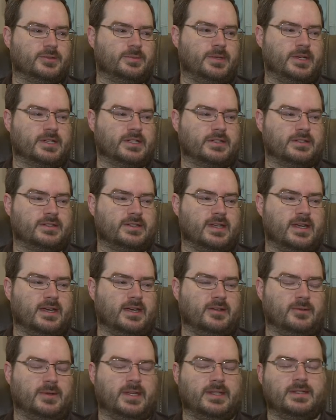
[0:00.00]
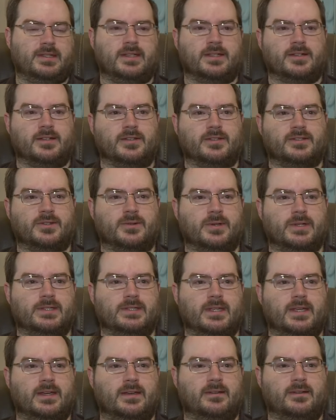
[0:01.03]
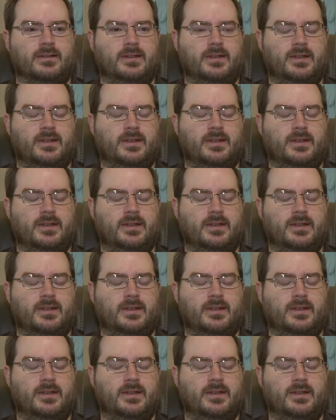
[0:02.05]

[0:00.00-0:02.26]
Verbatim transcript: his pictures down, we had to take all his toys down.